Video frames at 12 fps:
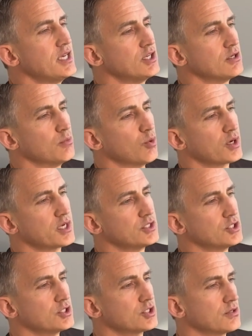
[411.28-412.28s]
your mortgage
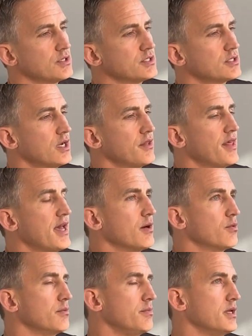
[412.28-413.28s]
insurance on that
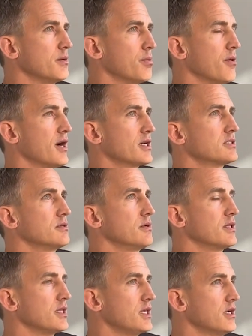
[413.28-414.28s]
would be
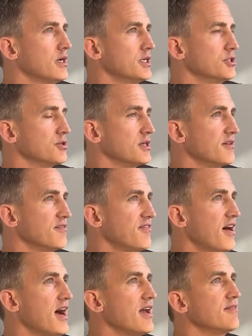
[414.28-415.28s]
approximately
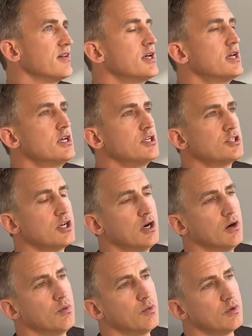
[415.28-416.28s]
$105.
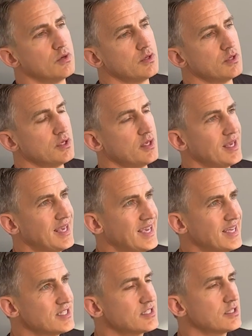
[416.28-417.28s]
So
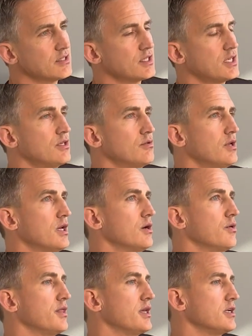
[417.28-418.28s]
instantly you
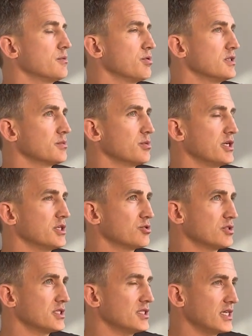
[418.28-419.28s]
know that your principal and
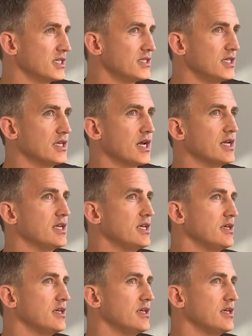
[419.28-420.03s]
interest is $1,890,